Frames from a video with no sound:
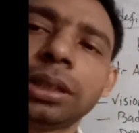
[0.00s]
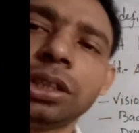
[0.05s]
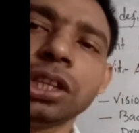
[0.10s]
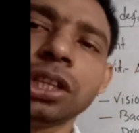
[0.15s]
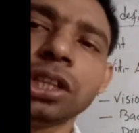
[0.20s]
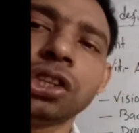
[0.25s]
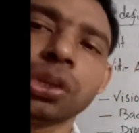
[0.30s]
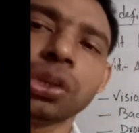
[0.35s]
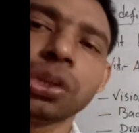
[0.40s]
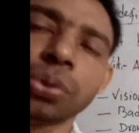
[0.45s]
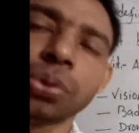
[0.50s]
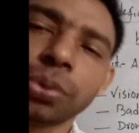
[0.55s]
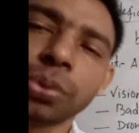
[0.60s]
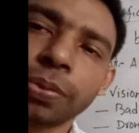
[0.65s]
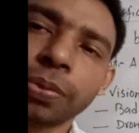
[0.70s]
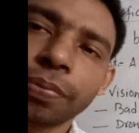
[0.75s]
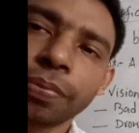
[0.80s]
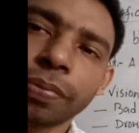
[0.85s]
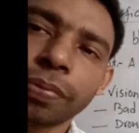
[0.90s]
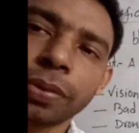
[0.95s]
that
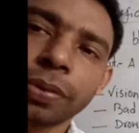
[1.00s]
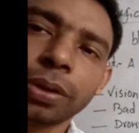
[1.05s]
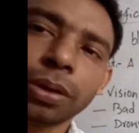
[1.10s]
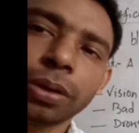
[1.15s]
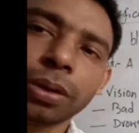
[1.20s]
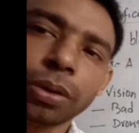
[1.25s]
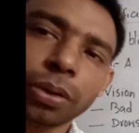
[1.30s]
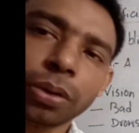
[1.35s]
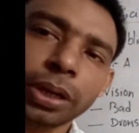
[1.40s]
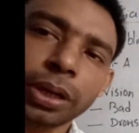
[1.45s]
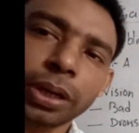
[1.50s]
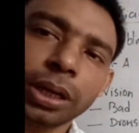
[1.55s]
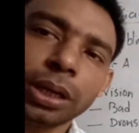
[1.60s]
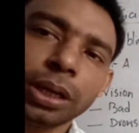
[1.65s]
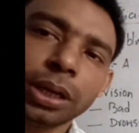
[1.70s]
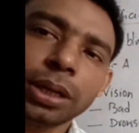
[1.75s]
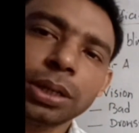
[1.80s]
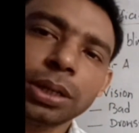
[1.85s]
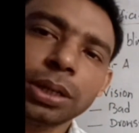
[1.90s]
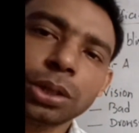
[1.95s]
try to be memorized
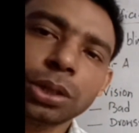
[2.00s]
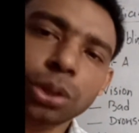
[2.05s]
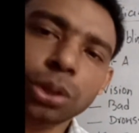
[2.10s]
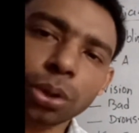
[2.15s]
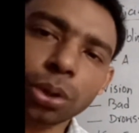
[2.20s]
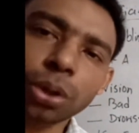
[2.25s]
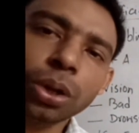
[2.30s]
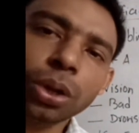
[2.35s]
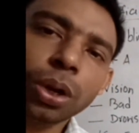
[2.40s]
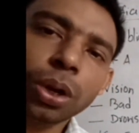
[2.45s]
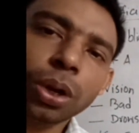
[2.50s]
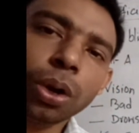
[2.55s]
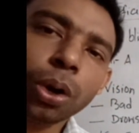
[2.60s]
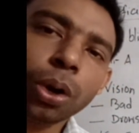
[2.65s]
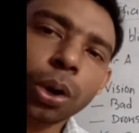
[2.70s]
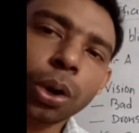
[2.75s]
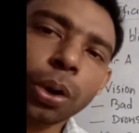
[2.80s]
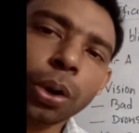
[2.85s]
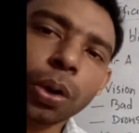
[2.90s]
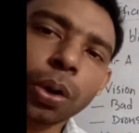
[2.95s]
and
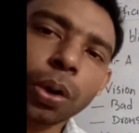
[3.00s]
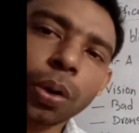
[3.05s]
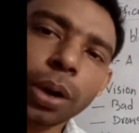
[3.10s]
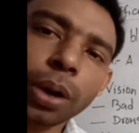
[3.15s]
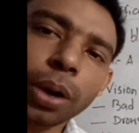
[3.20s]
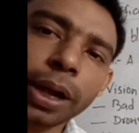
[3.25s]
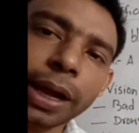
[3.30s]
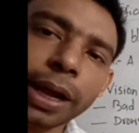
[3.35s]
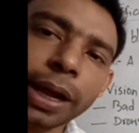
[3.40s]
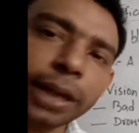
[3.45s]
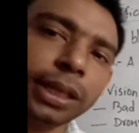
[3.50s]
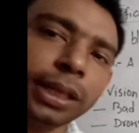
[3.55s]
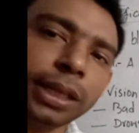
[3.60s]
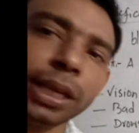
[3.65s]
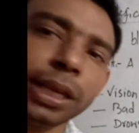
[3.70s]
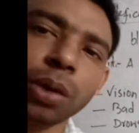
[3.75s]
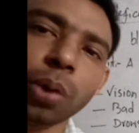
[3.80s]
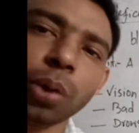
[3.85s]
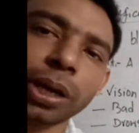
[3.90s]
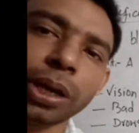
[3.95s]
understand is very important,
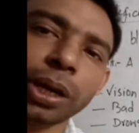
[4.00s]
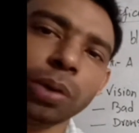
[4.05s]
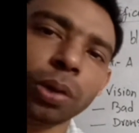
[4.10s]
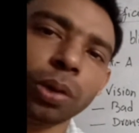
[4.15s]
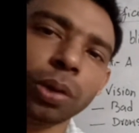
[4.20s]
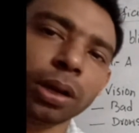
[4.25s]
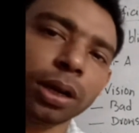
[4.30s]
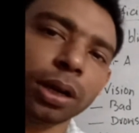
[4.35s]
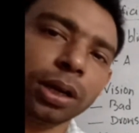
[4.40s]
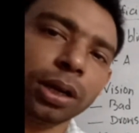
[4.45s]
understanding.